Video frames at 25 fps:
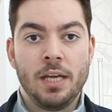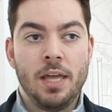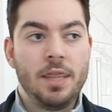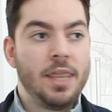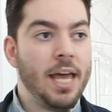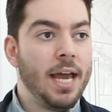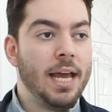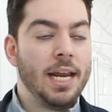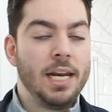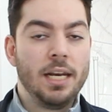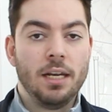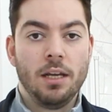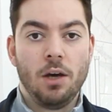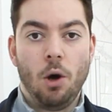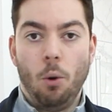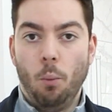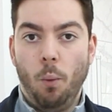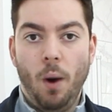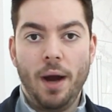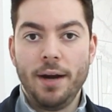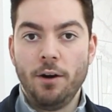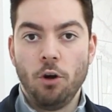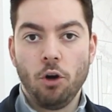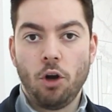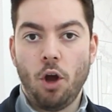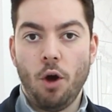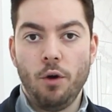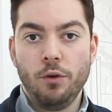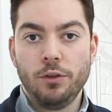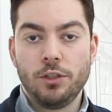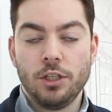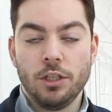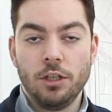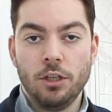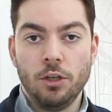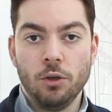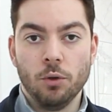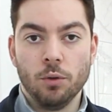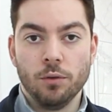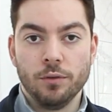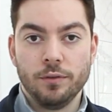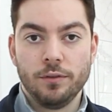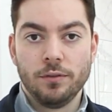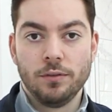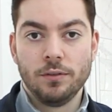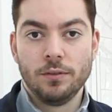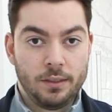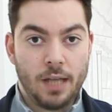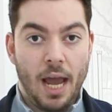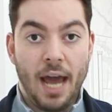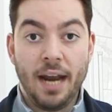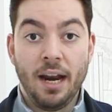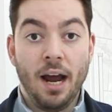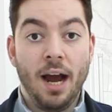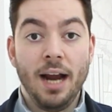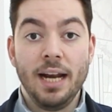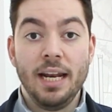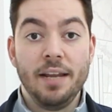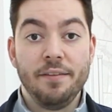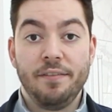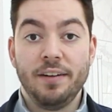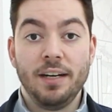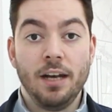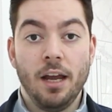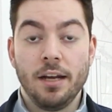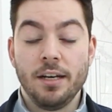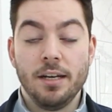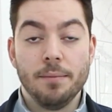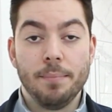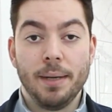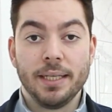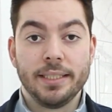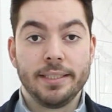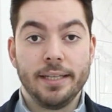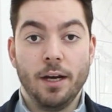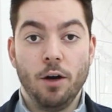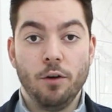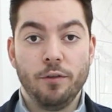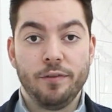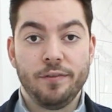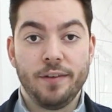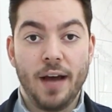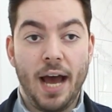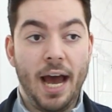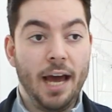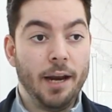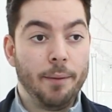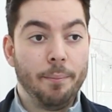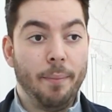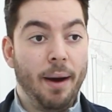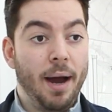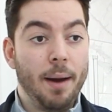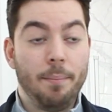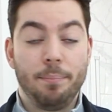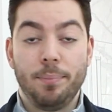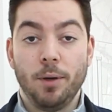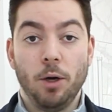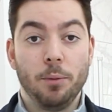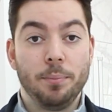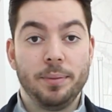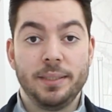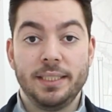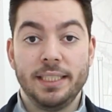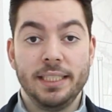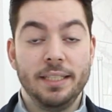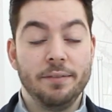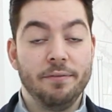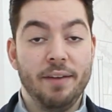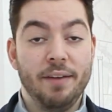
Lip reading: then why not go to the north? And I live in London myself, and my property